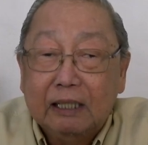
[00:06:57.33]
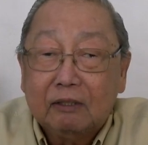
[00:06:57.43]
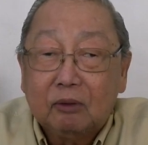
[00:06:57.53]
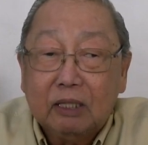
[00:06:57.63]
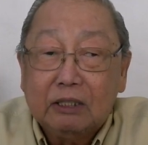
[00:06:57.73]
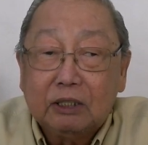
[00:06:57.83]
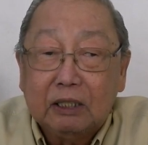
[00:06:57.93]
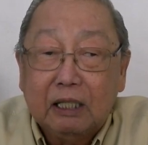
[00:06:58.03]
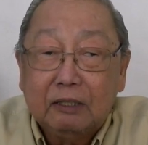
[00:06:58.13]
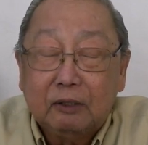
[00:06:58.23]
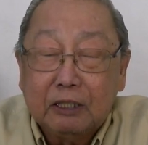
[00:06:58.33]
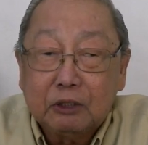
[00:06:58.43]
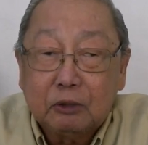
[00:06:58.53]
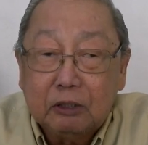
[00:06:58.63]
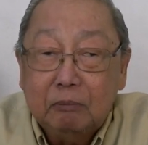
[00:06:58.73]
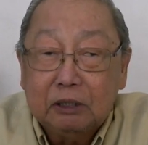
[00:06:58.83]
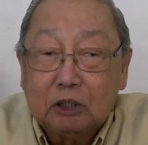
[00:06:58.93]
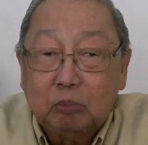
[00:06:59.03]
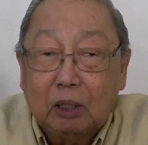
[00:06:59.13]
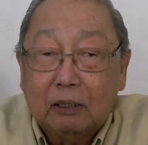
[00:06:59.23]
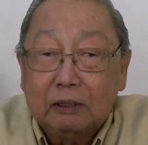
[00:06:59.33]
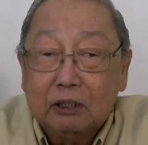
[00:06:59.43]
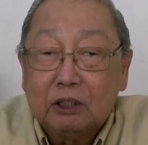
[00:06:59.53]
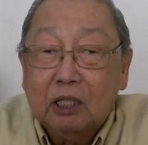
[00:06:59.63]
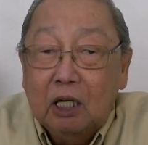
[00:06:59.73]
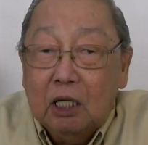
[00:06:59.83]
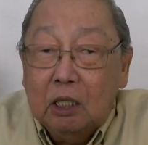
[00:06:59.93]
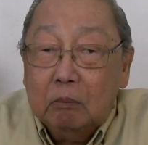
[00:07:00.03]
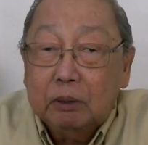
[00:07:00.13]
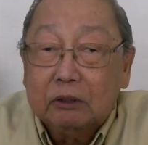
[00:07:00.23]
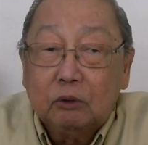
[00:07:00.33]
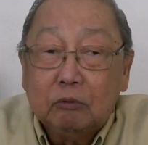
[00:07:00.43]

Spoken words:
death rates and other extremist parties, but